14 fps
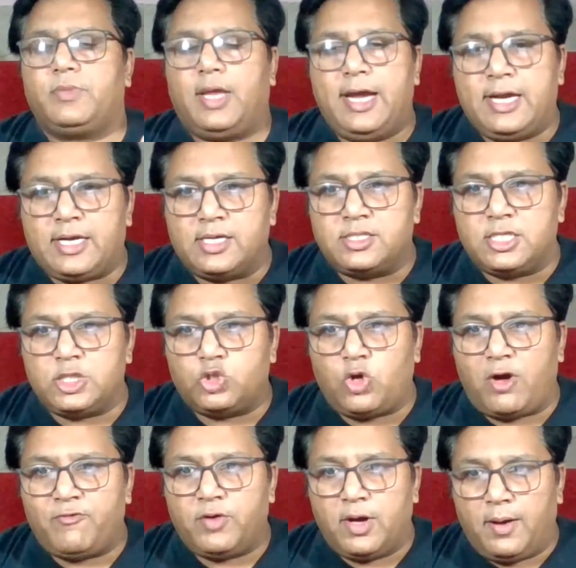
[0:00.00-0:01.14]
It consists
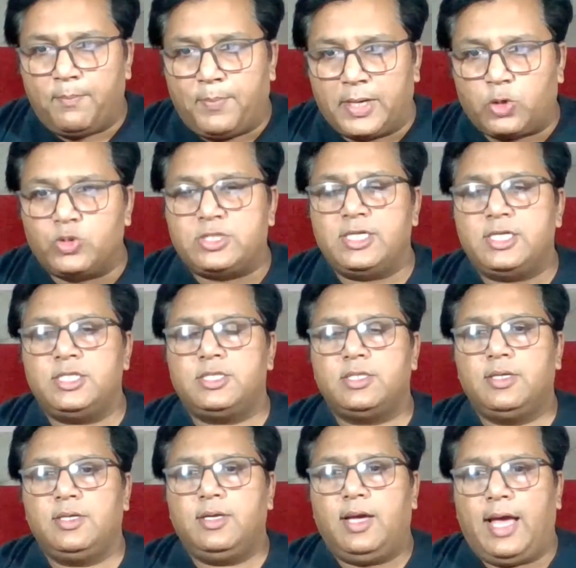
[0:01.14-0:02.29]
of perquisites,
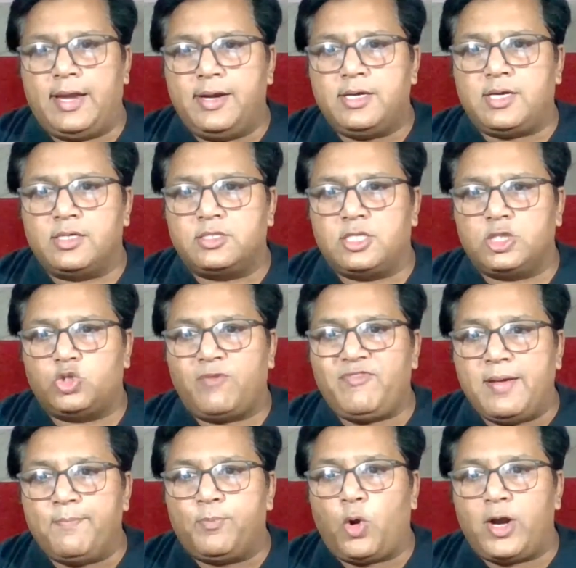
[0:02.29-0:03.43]
and it consists of
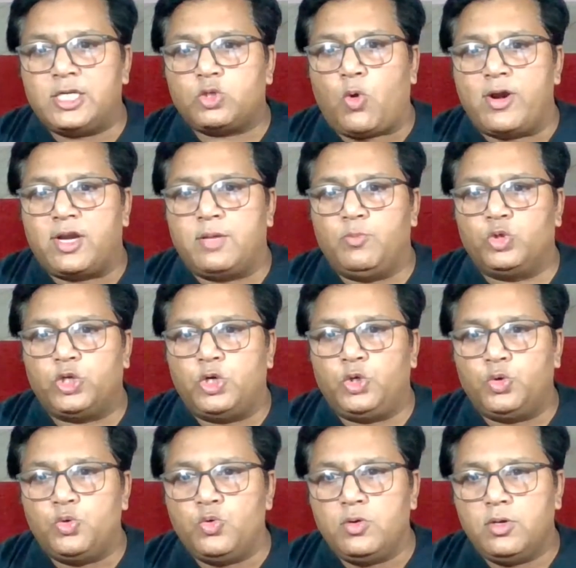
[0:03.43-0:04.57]
employer's contribution
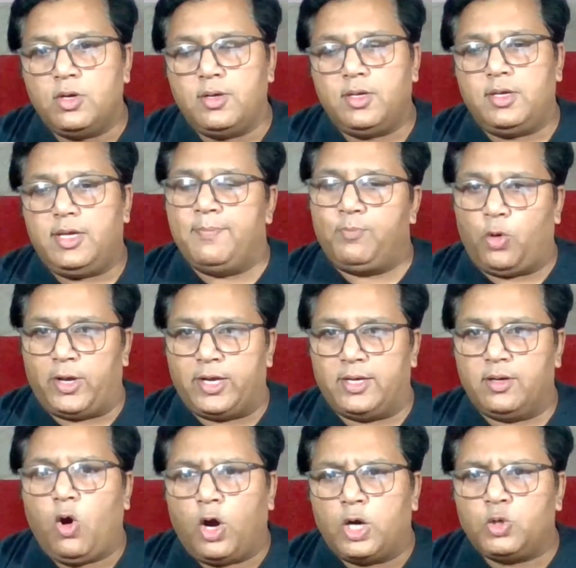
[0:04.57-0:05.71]
to employee
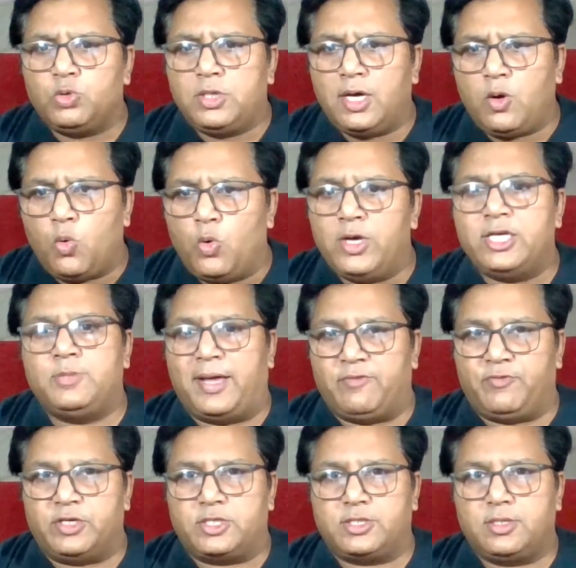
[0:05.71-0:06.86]
or to the old age
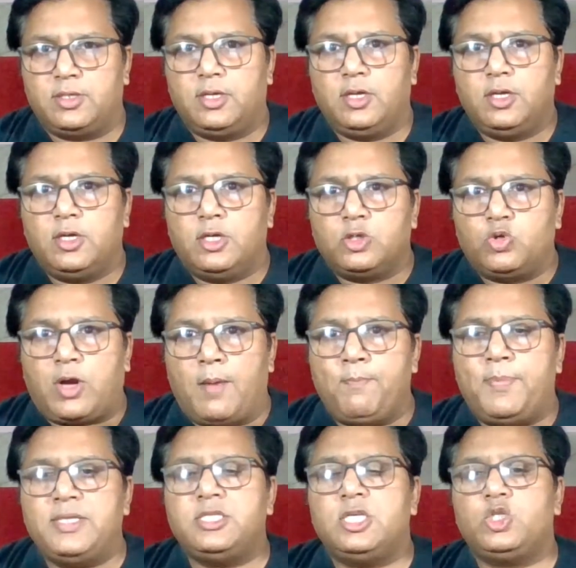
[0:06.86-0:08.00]
benefits. So
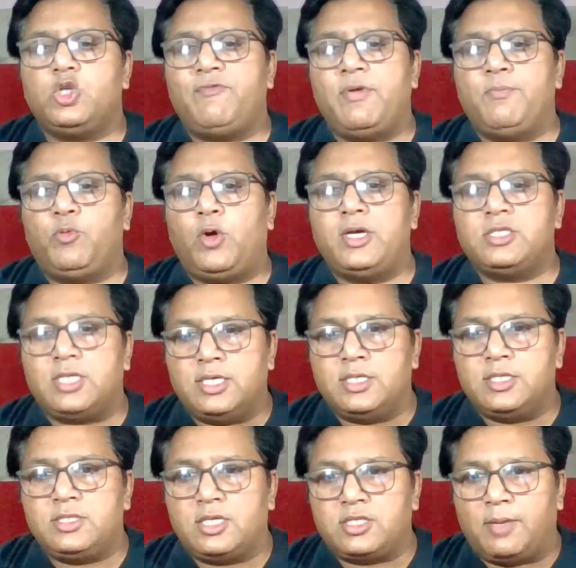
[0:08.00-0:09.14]
compensation of employees
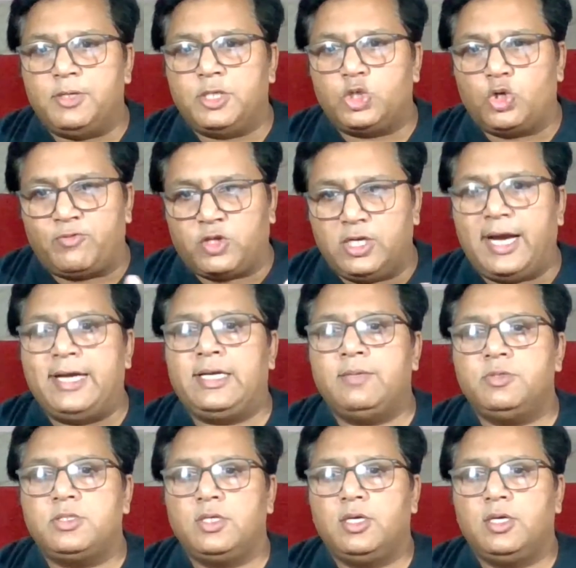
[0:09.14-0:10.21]
is the summation of three items.